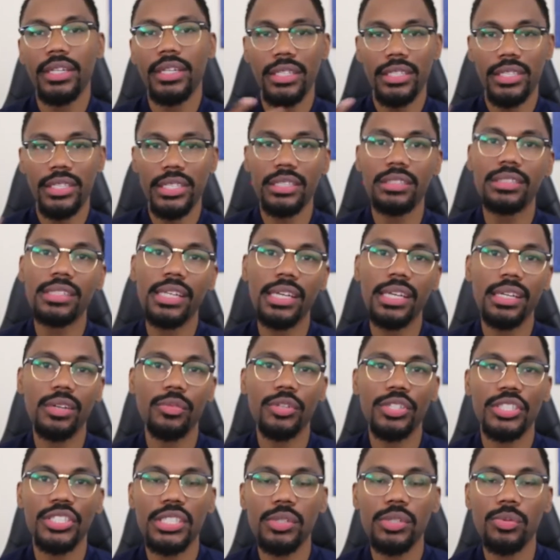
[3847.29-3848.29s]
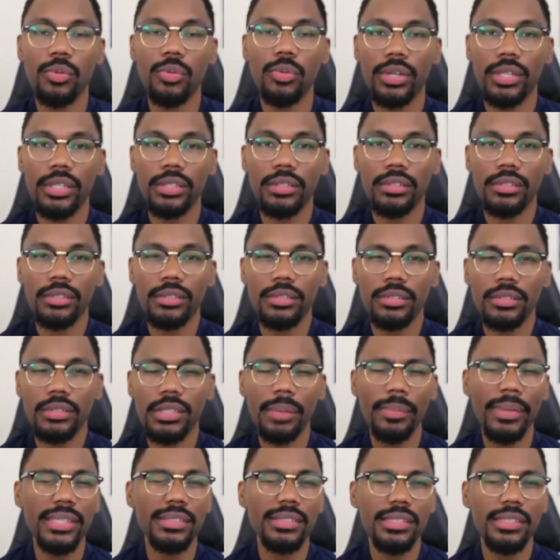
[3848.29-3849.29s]
She is getting what she wanted.
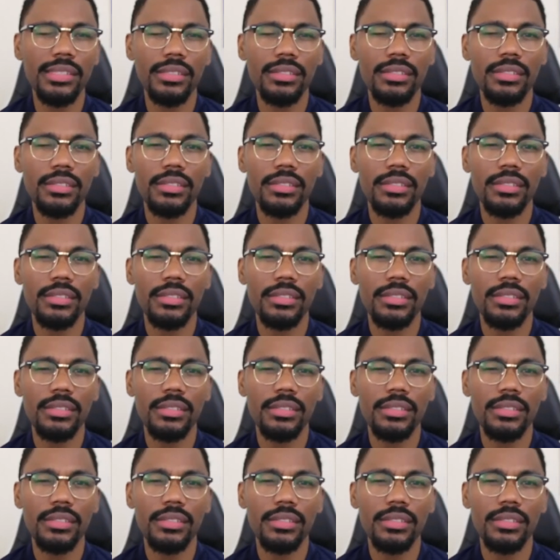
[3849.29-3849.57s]
That makes sense?